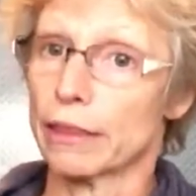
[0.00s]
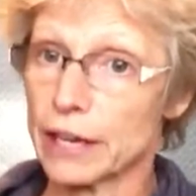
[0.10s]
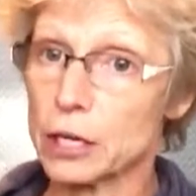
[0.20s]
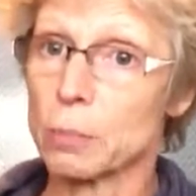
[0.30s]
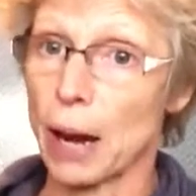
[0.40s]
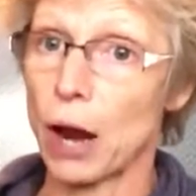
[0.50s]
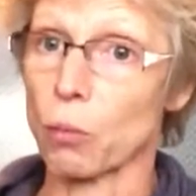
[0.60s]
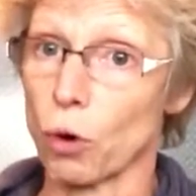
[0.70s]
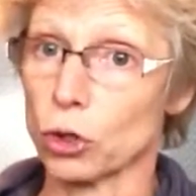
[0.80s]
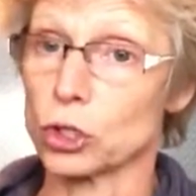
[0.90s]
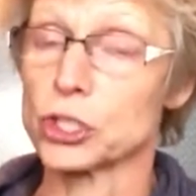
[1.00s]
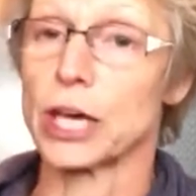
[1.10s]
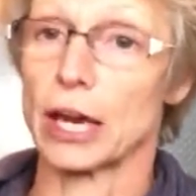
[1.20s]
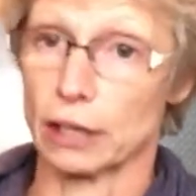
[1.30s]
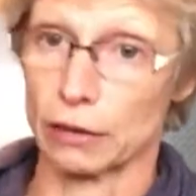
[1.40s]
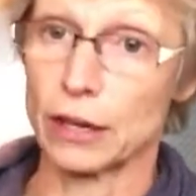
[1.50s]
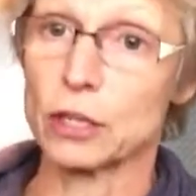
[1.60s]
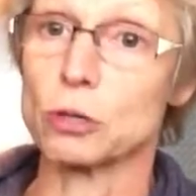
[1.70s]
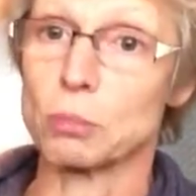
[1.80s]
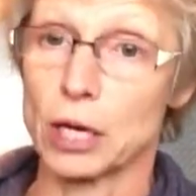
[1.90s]
think about what you said, and
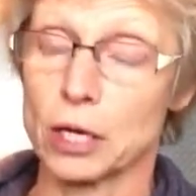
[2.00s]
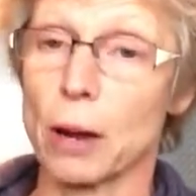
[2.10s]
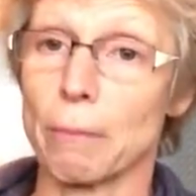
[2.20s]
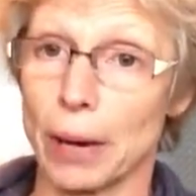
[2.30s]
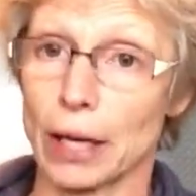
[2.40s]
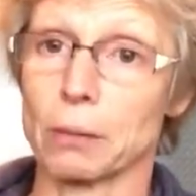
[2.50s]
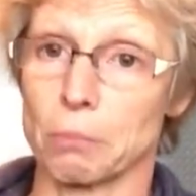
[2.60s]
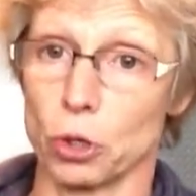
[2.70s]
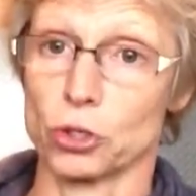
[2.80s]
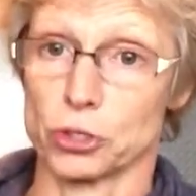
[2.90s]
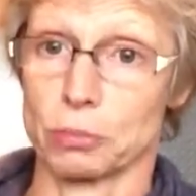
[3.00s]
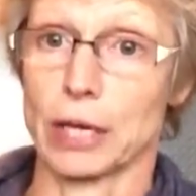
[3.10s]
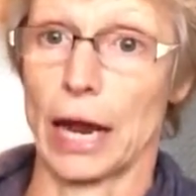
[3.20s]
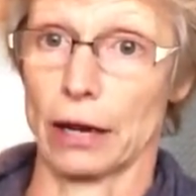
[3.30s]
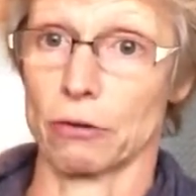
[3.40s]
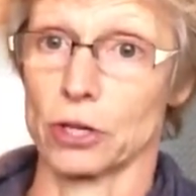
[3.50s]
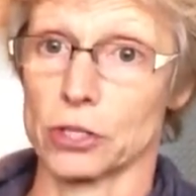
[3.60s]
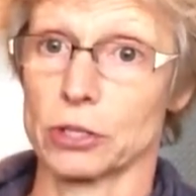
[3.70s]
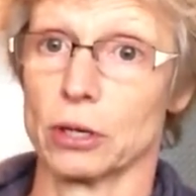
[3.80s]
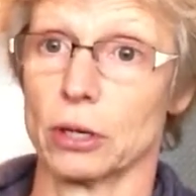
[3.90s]
then you may come back and burn some calories.